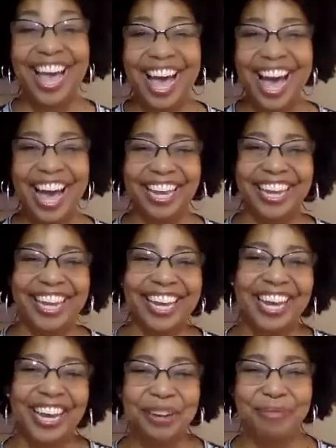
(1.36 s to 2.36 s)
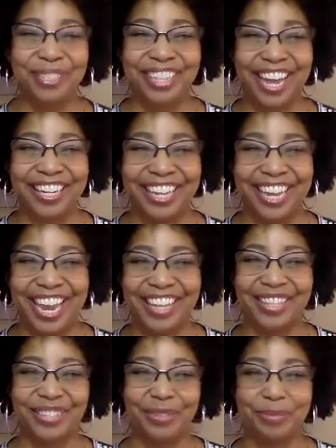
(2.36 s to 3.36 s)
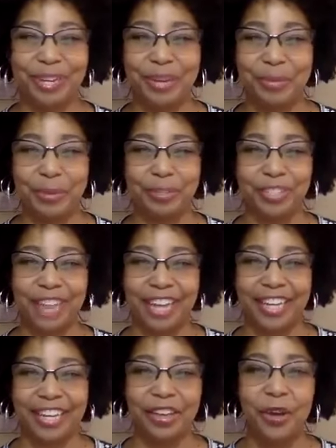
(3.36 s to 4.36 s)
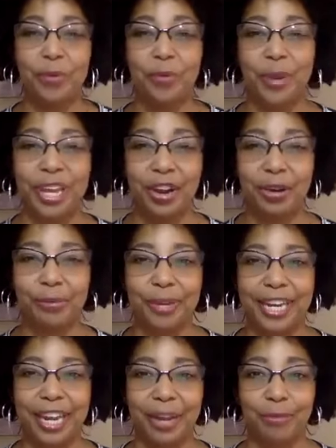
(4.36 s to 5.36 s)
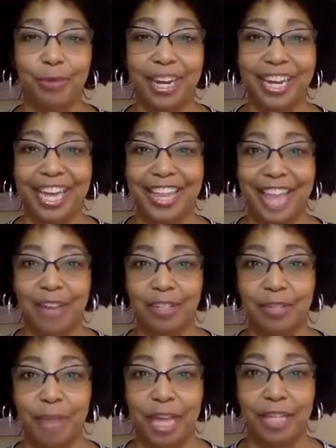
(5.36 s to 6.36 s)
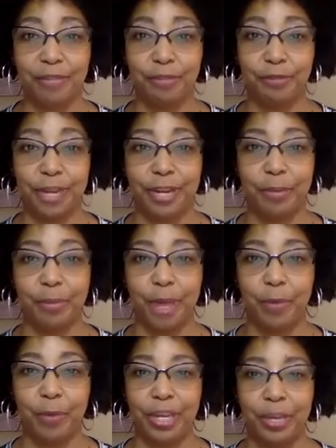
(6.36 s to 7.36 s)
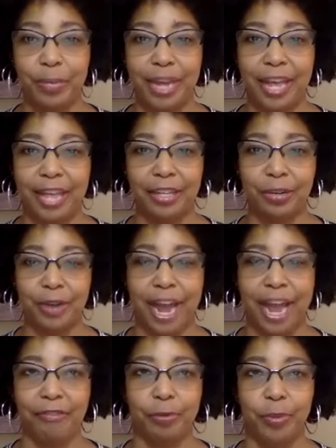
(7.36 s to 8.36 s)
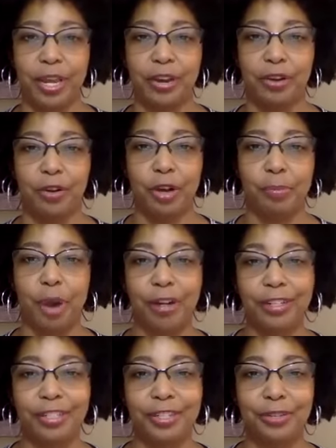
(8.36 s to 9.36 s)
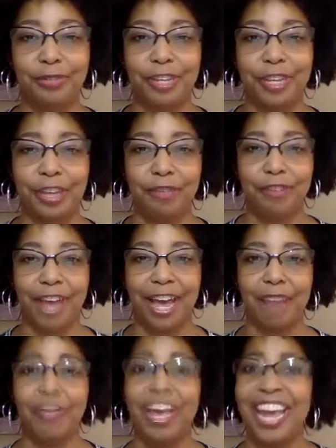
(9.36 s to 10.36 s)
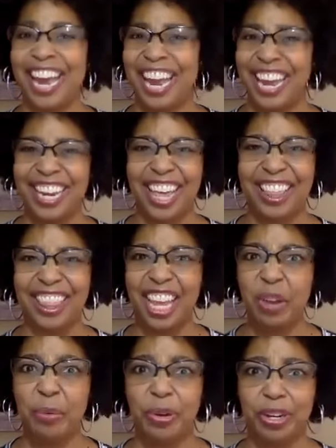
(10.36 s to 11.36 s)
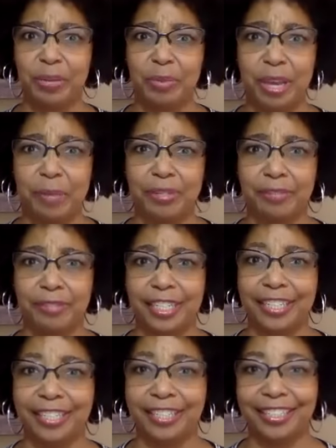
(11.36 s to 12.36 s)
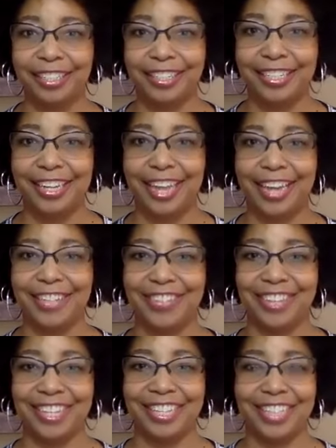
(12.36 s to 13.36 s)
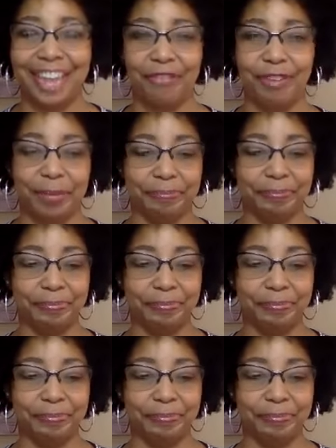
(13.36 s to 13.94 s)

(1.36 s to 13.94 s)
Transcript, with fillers: Hi, I'm Roshaunda Cade. This is Reading with Roshaunda. We are reading Running a Thousand Miles for Freedom by William and Ellen Craft. We are on part two, video five, and I think we're going to be able to finish today. So let's dive in.